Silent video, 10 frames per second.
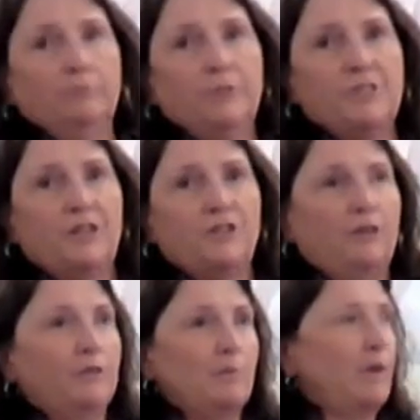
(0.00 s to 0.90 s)

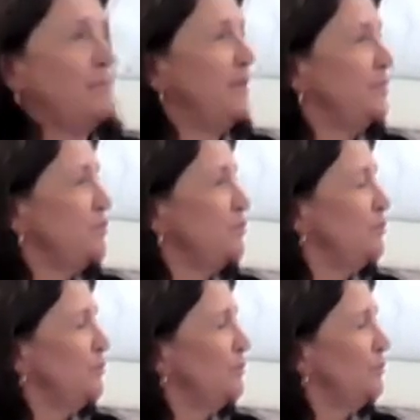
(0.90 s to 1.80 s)
possession of it maybe in
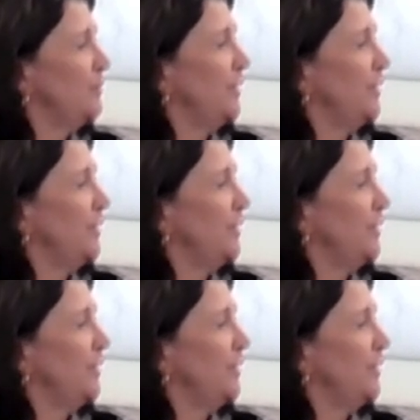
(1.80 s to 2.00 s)
June.